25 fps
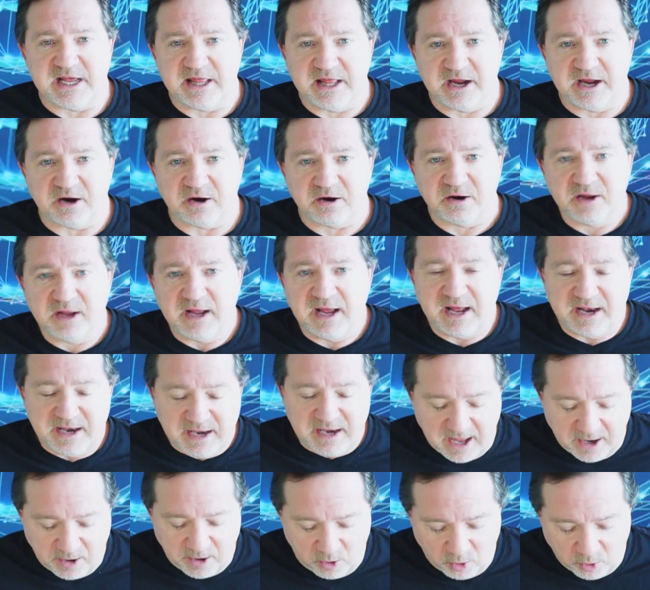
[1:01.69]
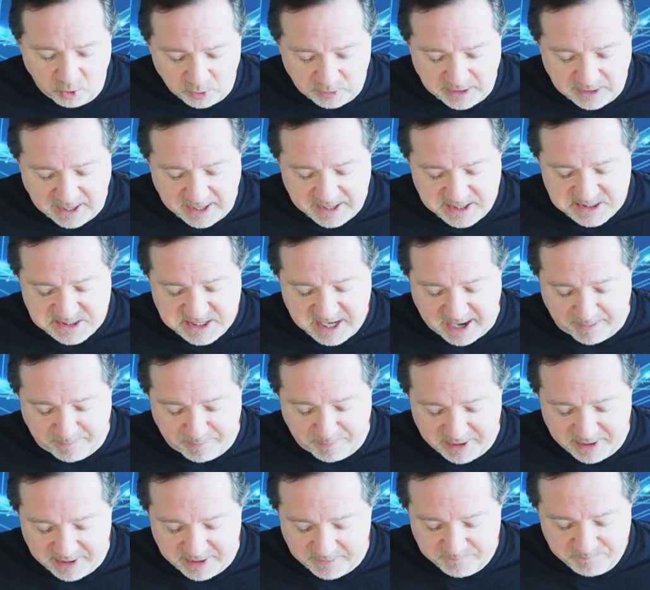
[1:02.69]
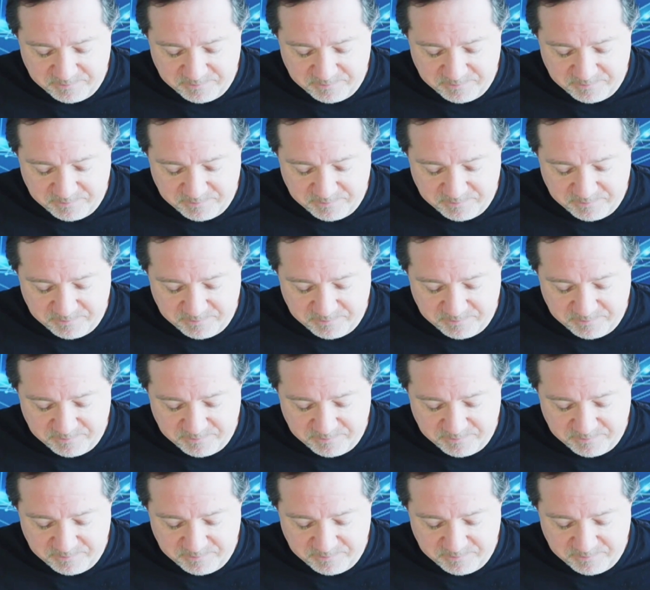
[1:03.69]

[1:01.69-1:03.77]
there, and not a whole lot is happening.